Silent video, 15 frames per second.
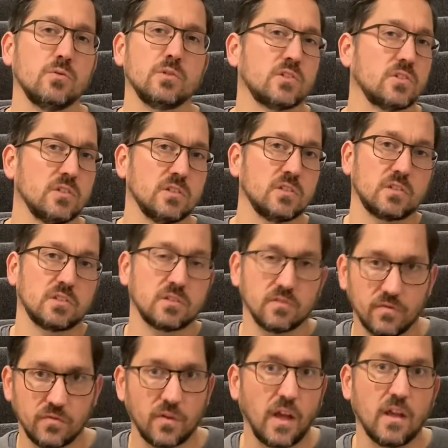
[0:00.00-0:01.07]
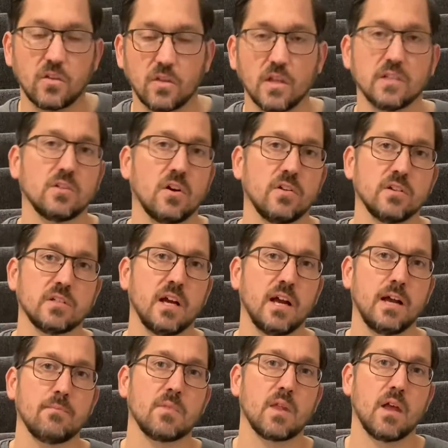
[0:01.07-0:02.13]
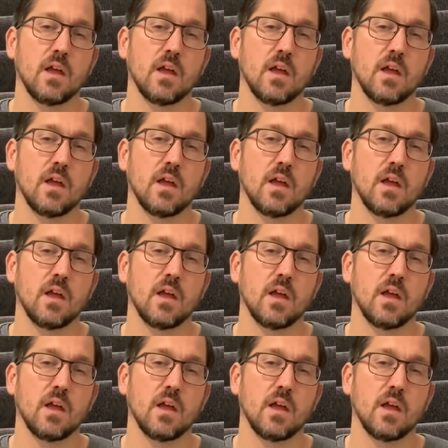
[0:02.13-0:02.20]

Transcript: We shouldn't just fake things all the time.